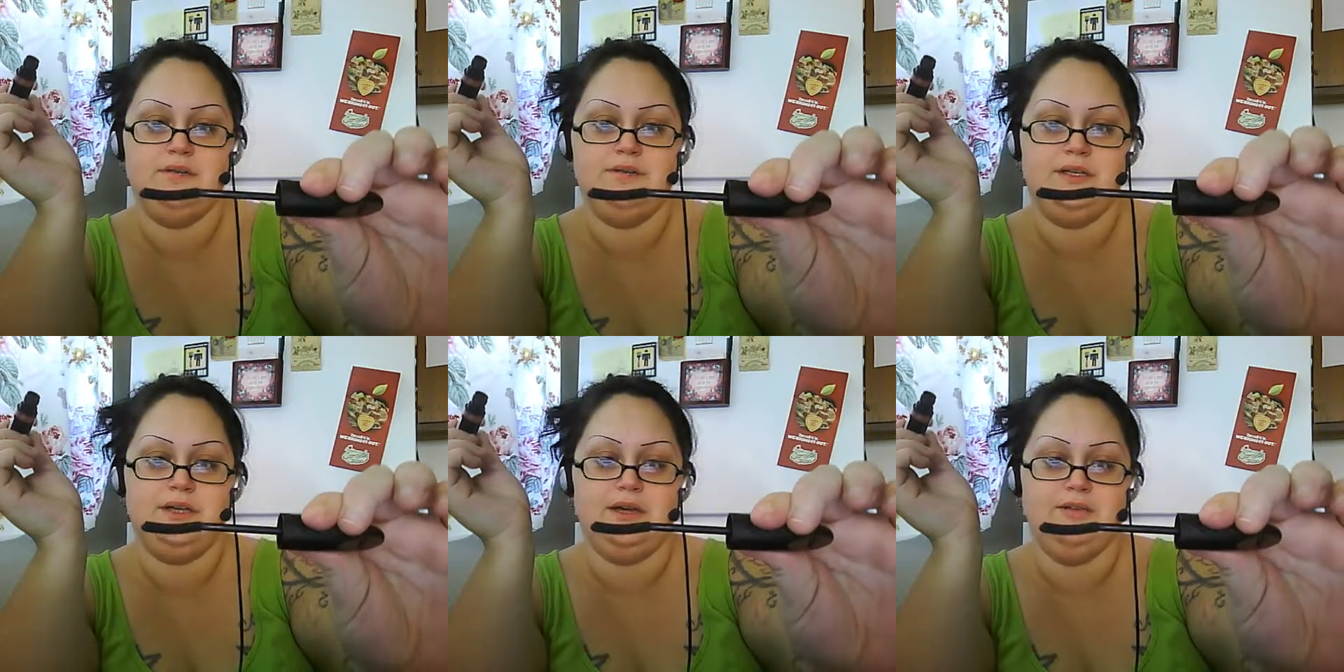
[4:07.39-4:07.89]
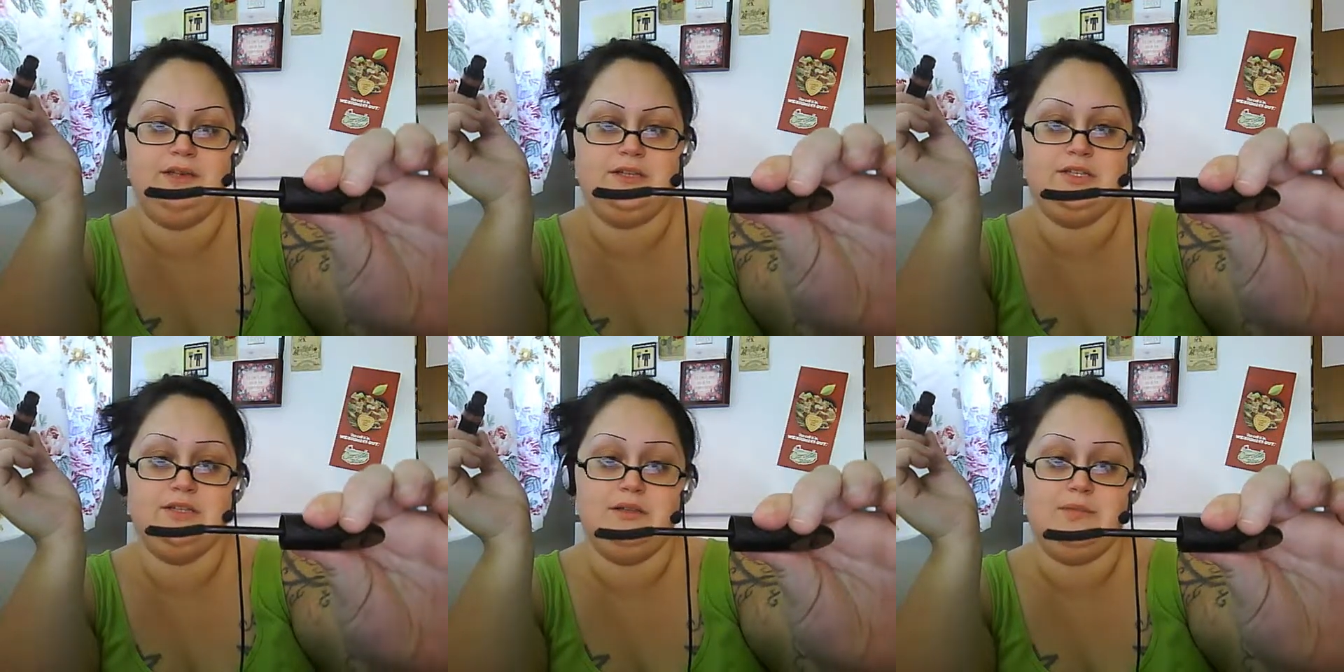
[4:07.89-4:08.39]
See, I've
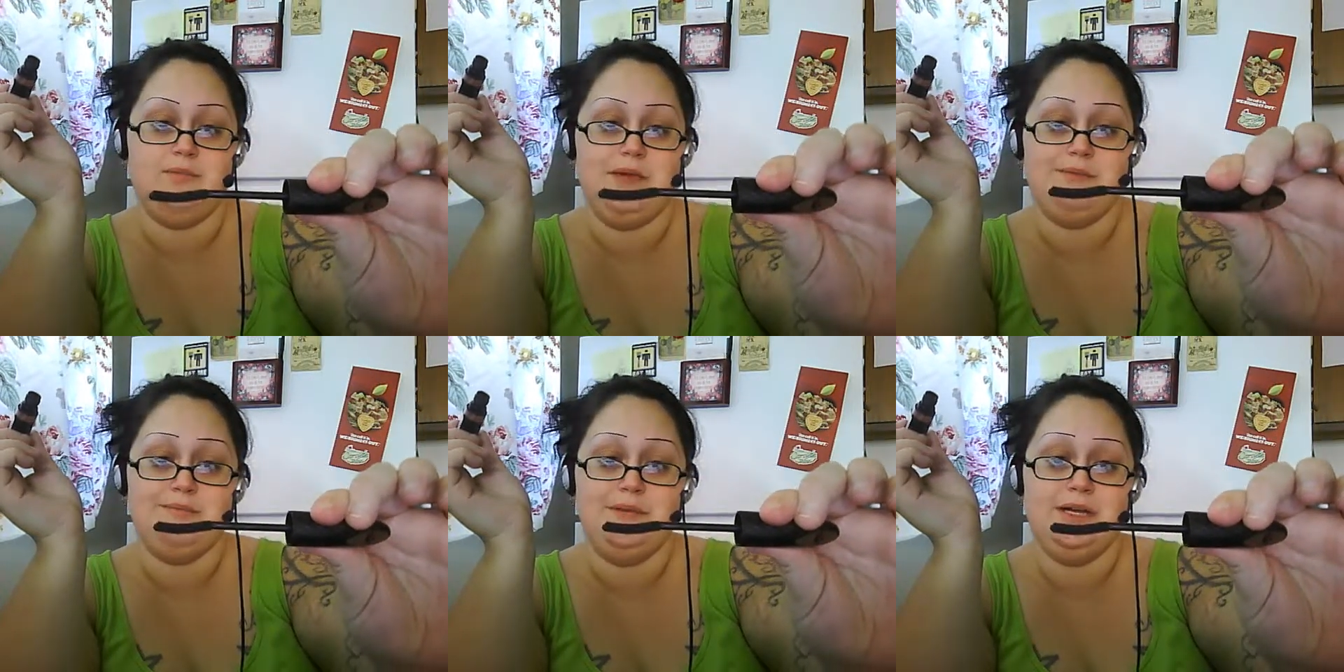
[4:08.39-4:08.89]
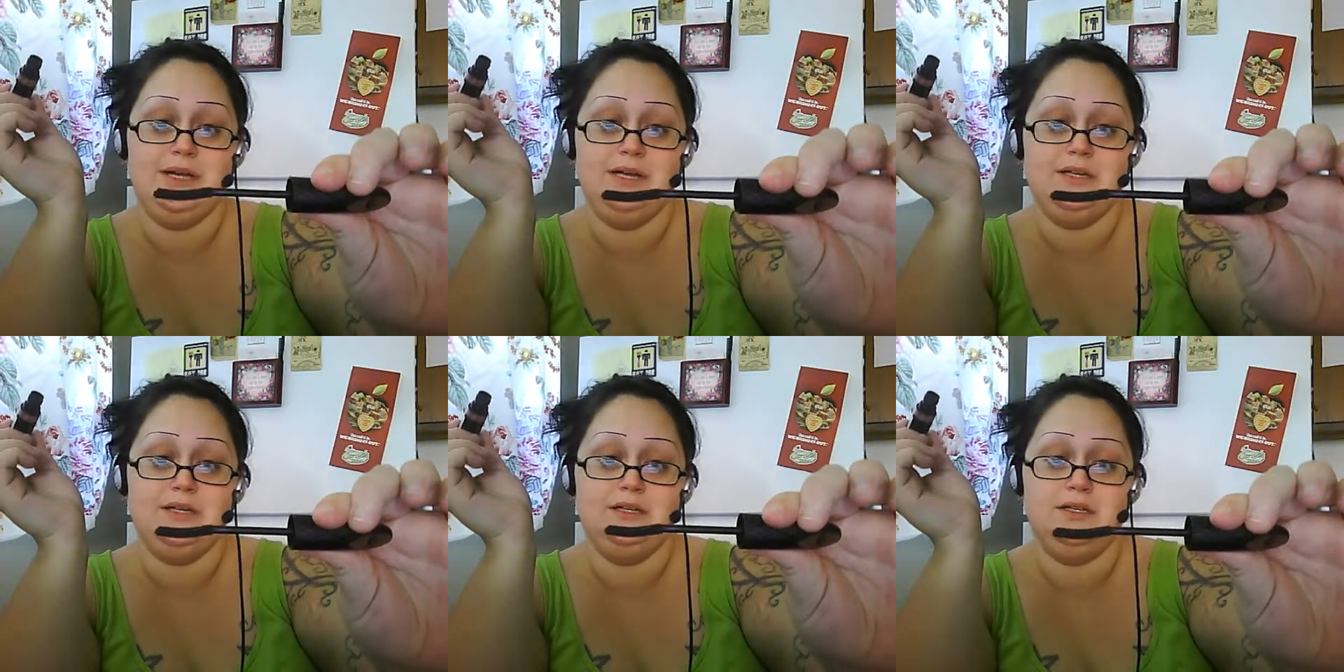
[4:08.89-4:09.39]
actually bent
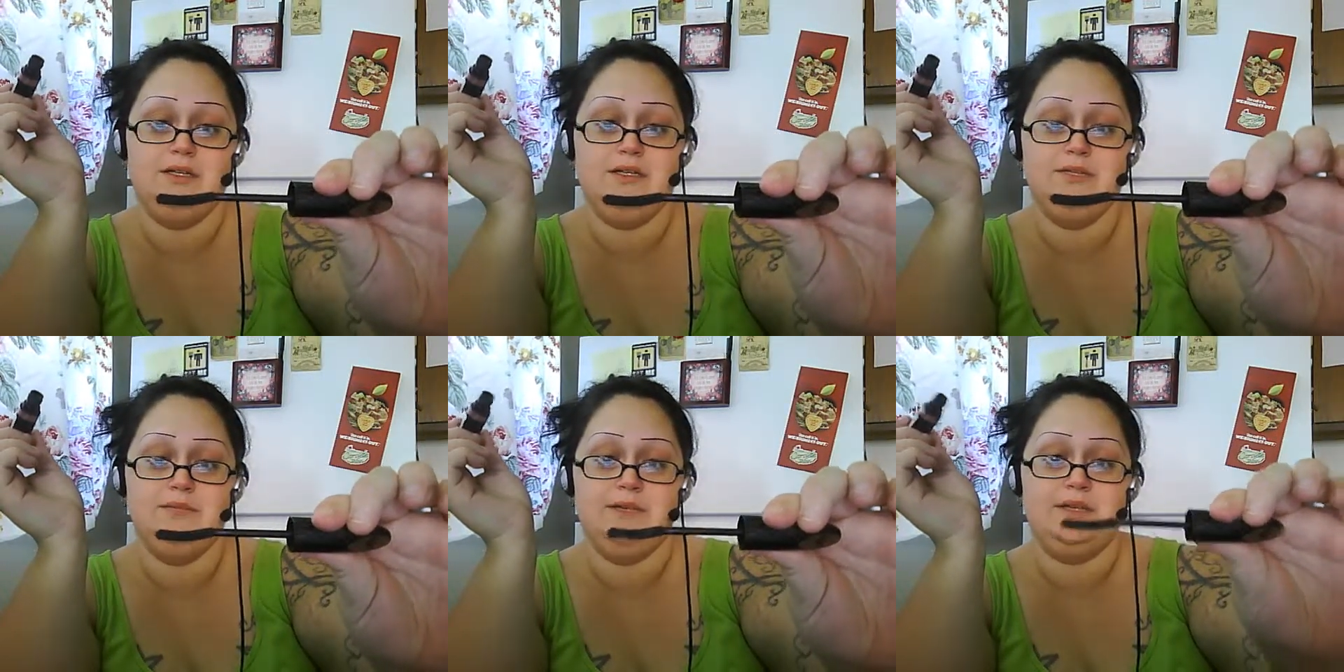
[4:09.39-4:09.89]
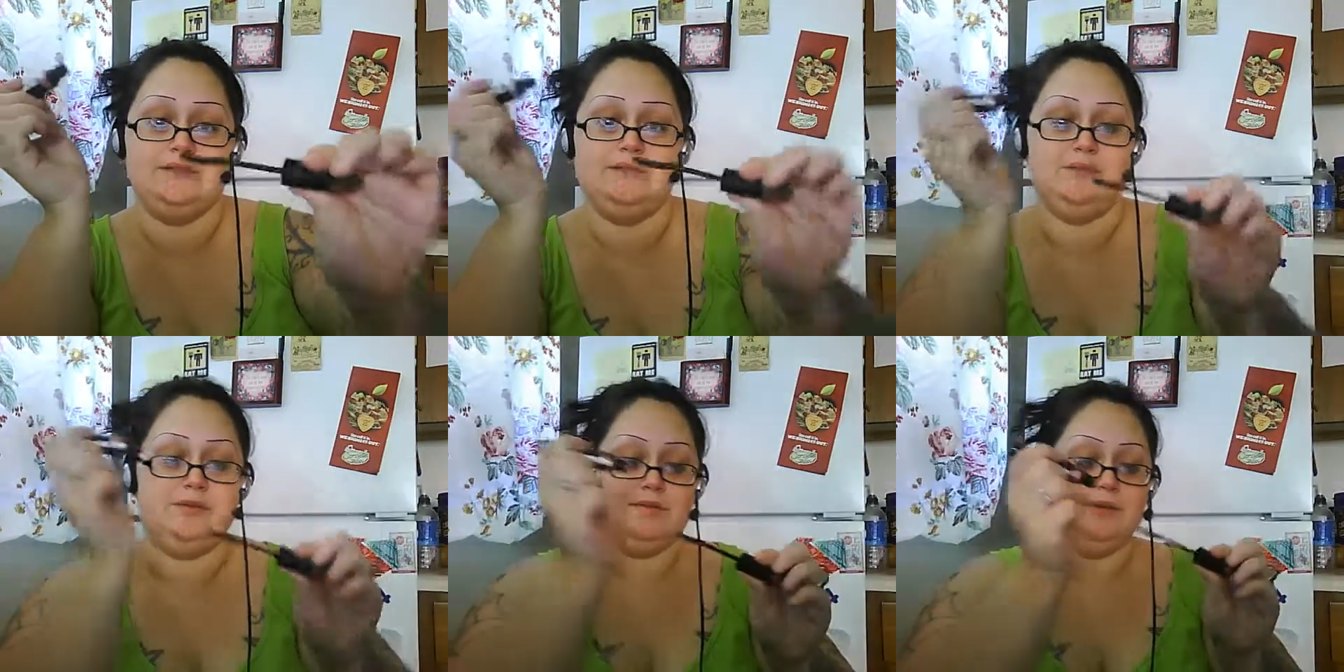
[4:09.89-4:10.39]
mine because it
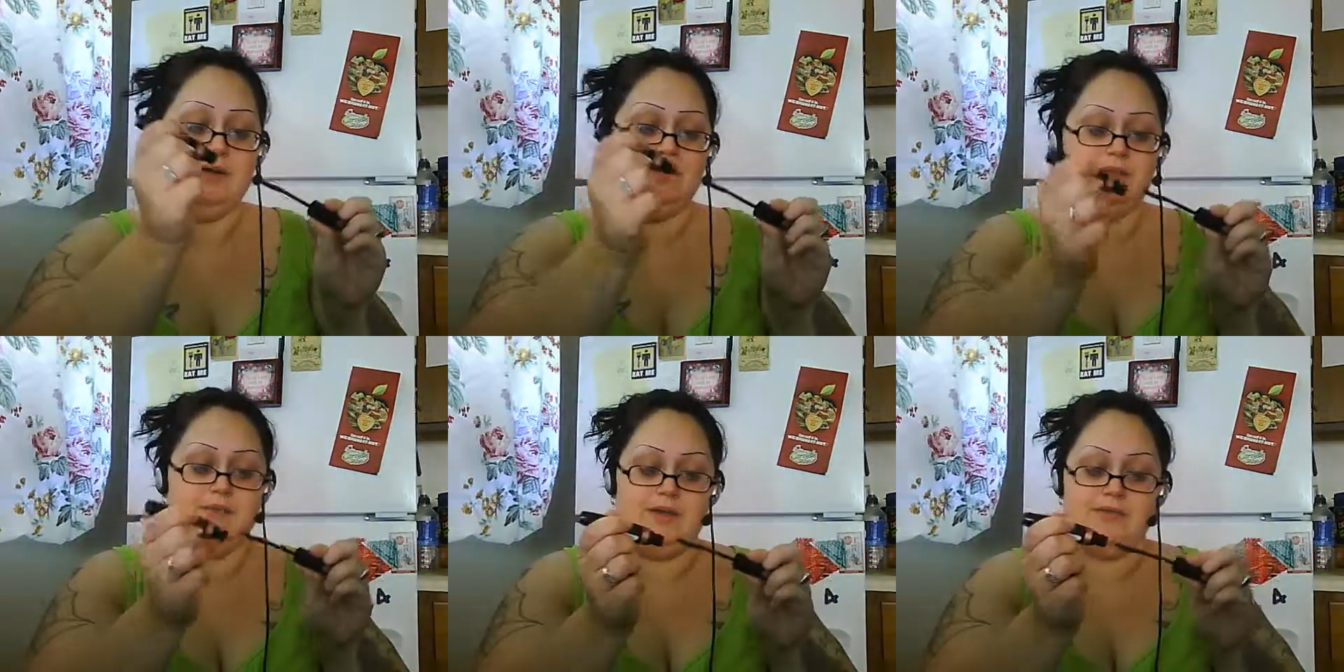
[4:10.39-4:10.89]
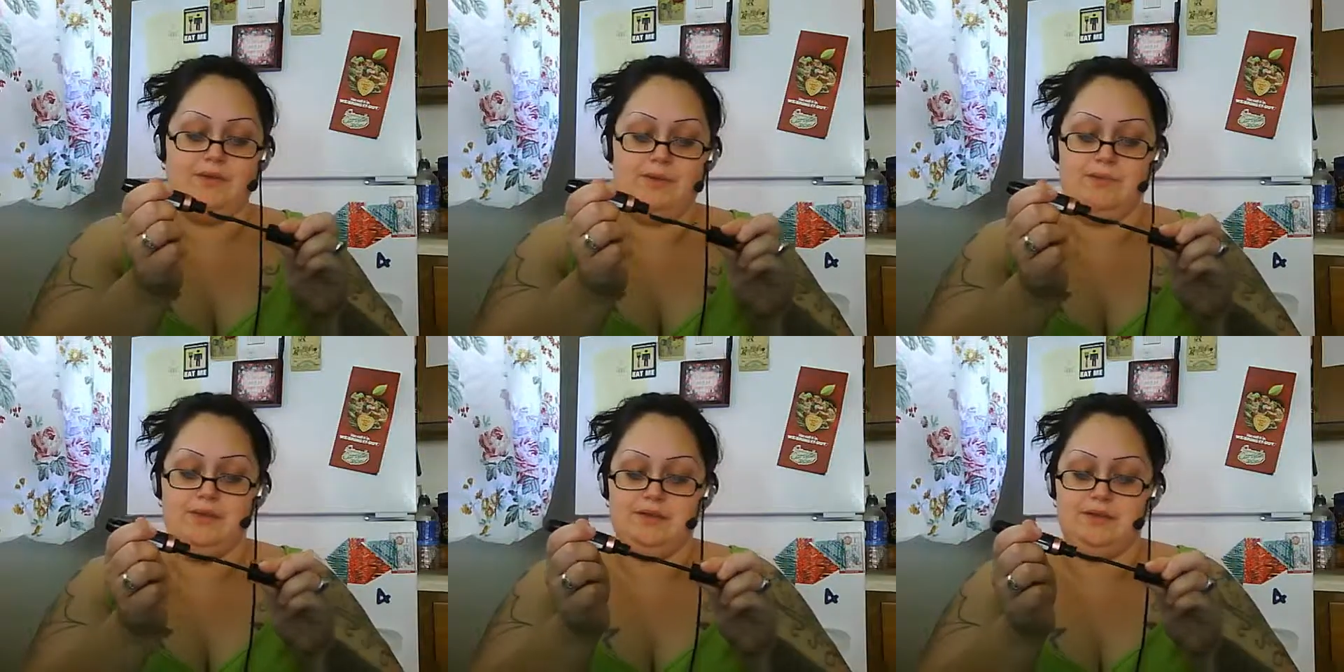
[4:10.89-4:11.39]
works better for me if I
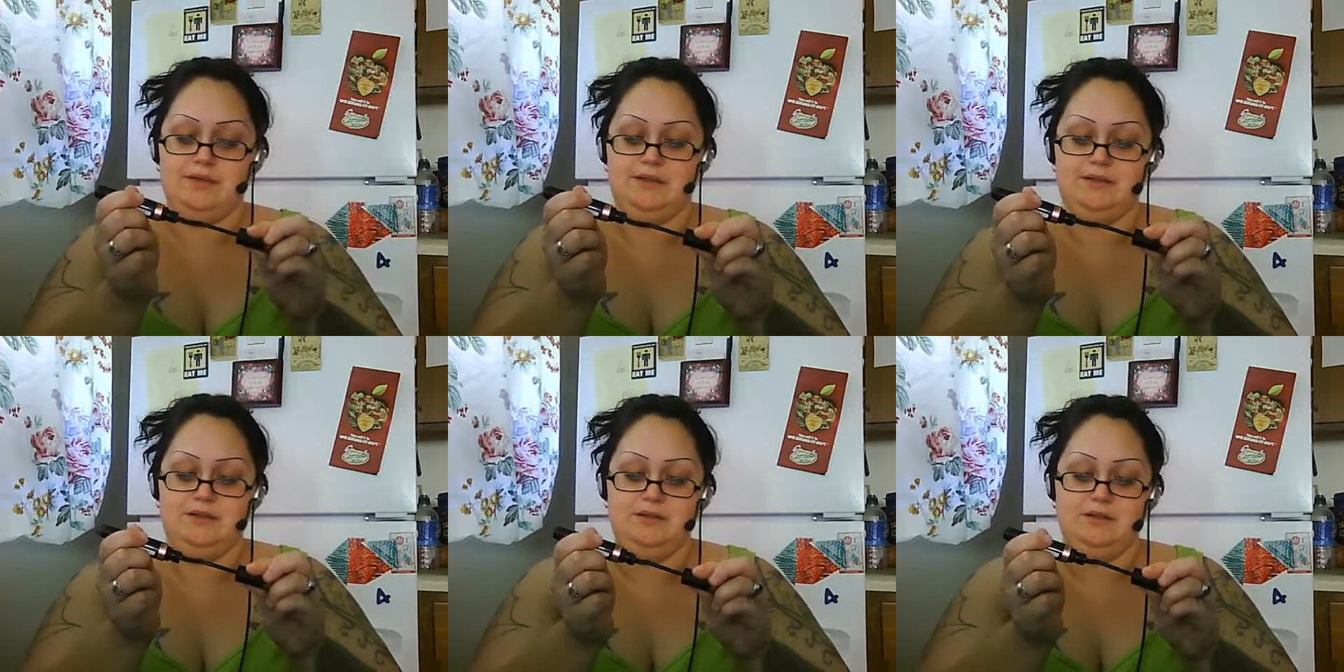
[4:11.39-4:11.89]
bent it.